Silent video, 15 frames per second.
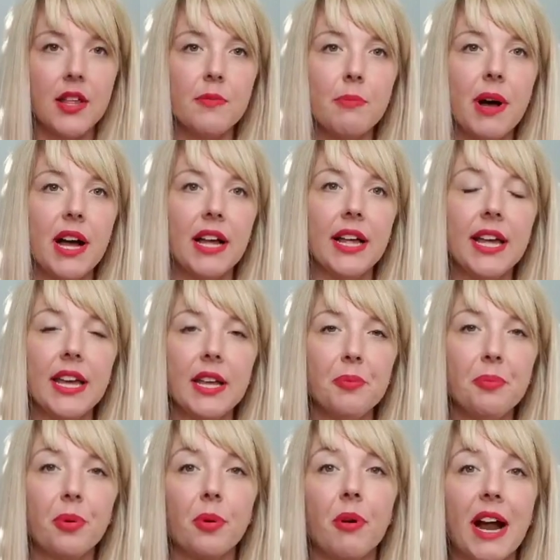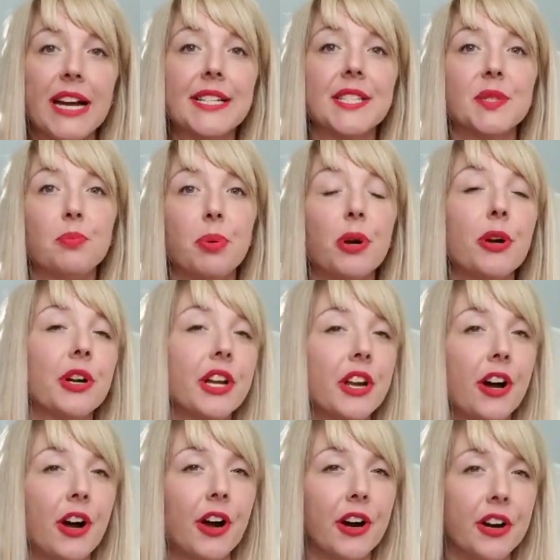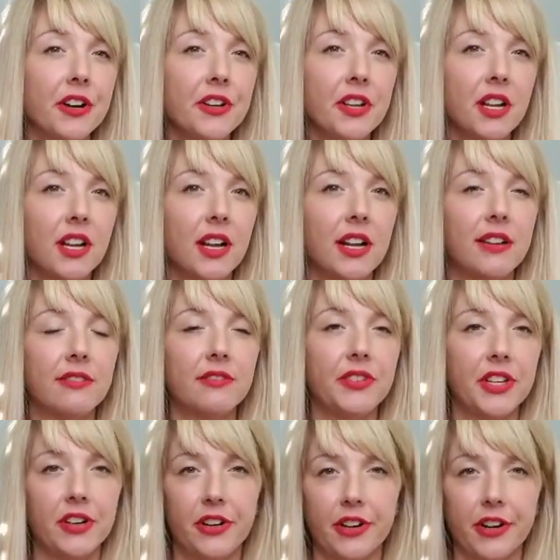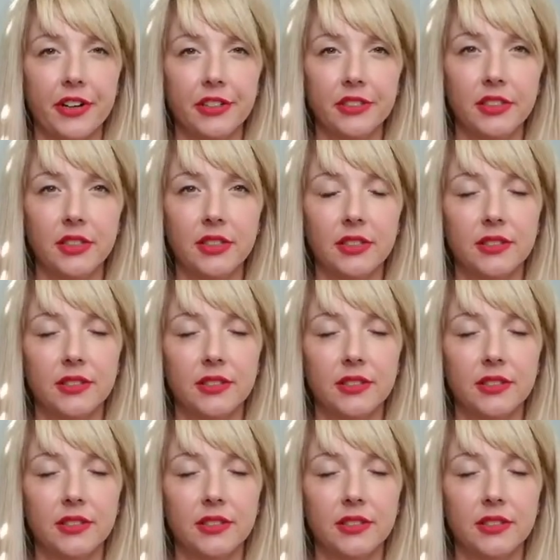My price per yard of yarn